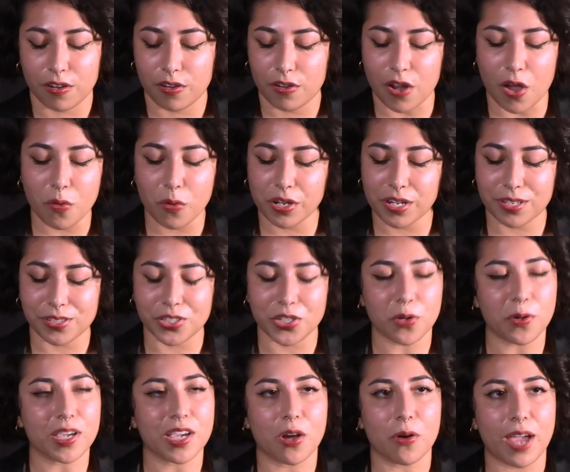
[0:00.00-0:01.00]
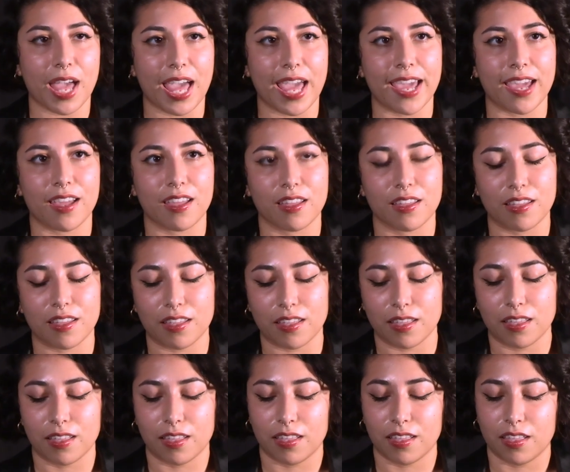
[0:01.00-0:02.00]
No one is doing okay.
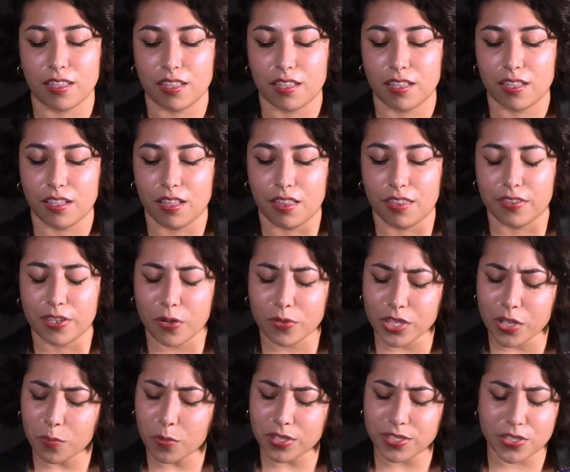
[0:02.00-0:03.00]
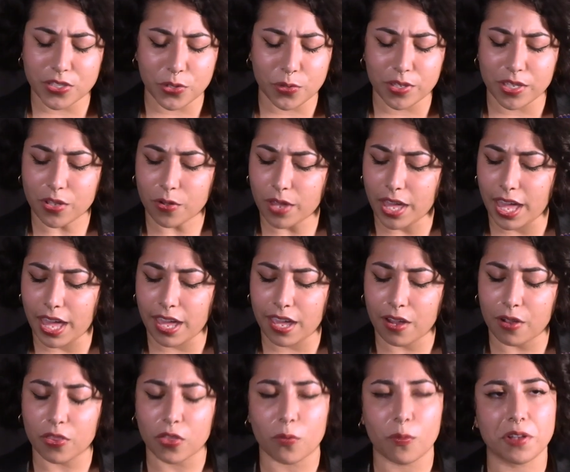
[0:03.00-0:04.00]
The only ones doing okay
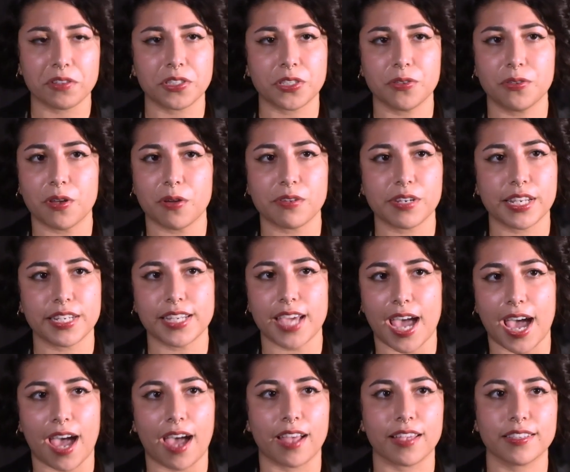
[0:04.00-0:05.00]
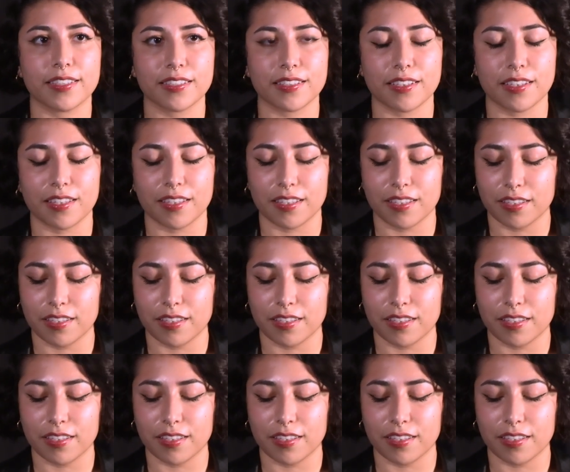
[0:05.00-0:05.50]
are the ones who don't need to ask.